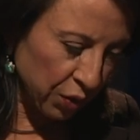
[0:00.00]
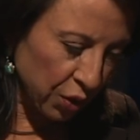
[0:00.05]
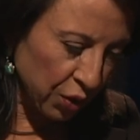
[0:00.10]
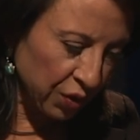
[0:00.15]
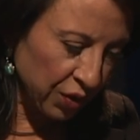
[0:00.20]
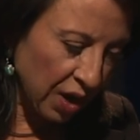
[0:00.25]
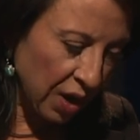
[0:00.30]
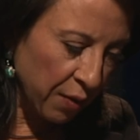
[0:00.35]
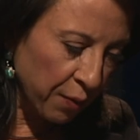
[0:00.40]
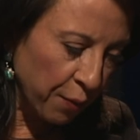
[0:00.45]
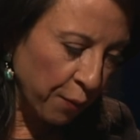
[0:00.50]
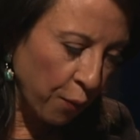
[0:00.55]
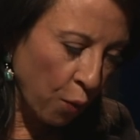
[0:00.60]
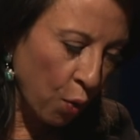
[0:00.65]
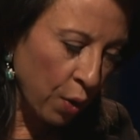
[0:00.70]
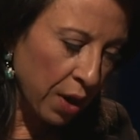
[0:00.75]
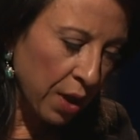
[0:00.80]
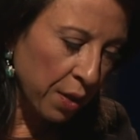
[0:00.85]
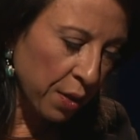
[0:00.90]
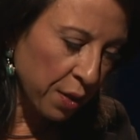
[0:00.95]
you're saying
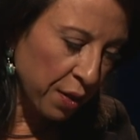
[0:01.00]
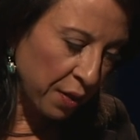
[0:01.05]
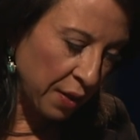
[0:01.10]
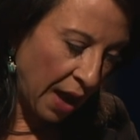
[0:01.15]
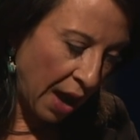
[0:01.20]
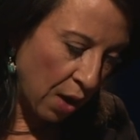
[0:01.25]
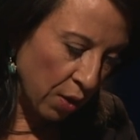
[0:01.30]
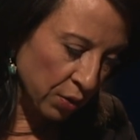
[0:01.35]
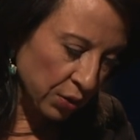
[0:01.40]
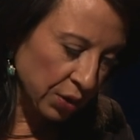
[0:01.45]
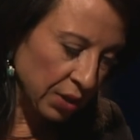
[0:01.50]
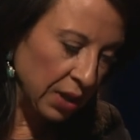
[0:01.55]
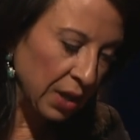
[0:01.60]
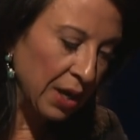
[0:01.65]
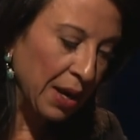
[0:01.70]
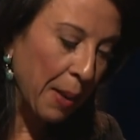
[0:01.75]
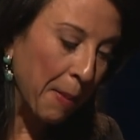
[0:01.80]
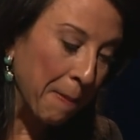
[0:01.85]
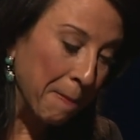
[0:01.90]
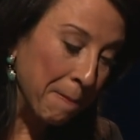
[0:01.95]
40,000
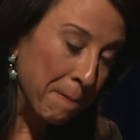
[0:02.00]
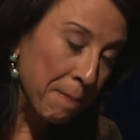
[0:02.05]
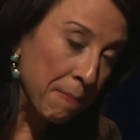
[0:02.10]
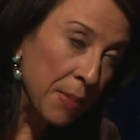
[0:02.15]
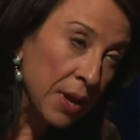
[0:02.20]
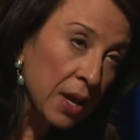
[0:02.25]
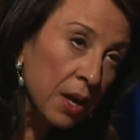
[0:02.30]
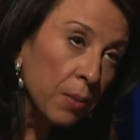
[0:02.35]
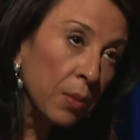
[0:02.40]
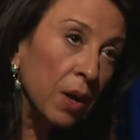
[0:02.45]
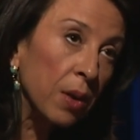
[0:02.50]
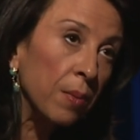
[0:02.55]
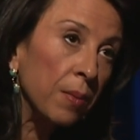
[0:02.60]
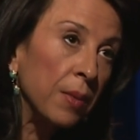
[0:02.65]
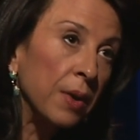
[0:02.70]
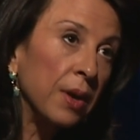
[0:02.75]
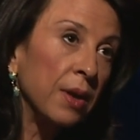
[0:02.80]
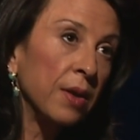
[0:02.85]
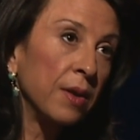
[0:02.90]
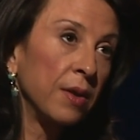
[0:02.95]
minimum
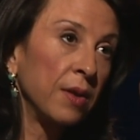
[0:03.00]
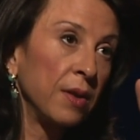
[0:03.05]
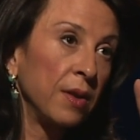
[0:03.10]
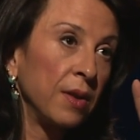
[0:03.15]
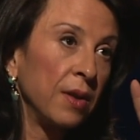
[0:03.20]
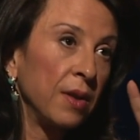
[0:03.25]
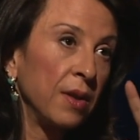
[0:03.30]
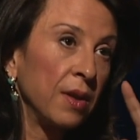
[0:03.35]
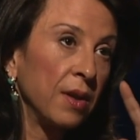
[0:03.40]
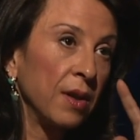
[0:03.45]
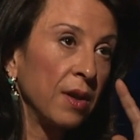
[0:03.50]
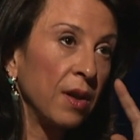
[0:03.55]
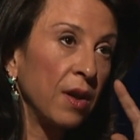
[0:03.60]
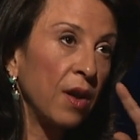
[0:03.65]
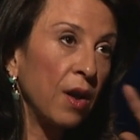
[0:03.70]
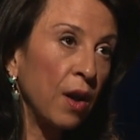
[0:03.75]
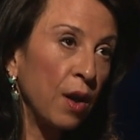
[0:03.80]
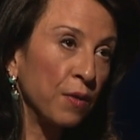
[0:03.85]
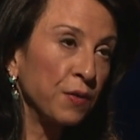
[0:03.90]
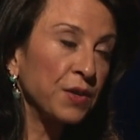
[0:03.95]

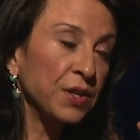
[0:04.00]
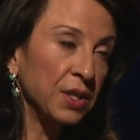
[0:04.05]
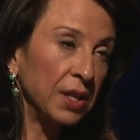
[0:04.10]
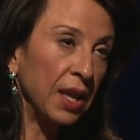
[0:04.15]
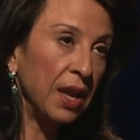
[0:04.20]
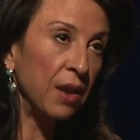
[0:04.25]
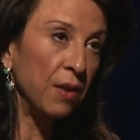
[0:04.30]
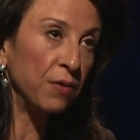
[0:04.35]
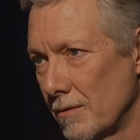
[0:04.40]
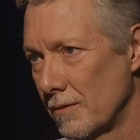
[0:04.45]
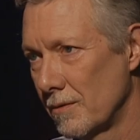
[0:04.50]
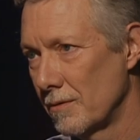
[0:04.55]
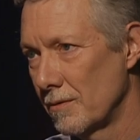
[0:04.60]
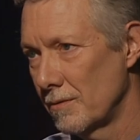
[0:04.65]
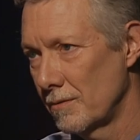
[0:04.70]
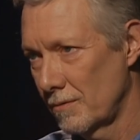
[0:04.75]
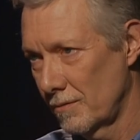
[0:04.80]
of slaves